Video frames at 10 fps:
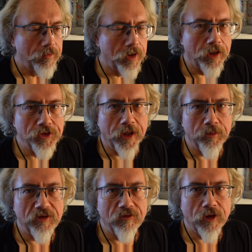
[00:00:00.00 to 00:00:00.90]
and I try to
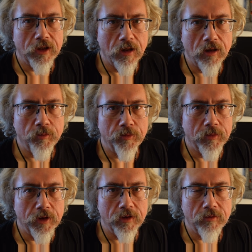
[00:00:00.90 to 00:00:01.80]
be very calm
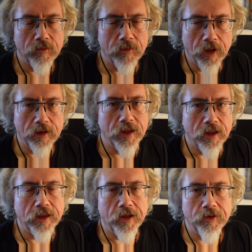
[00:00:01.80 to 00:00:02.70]
and not take
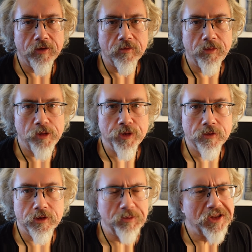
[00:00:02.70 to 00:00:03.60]
it out on people,
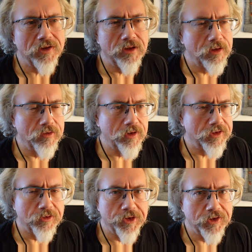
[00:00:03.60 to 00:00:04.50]
especially you know
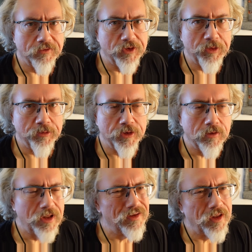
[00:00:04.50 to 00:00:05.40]
customer service people.
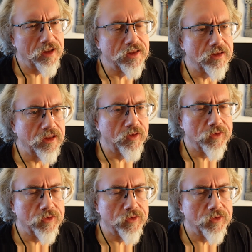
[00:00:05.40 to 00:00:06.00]
And honestly, I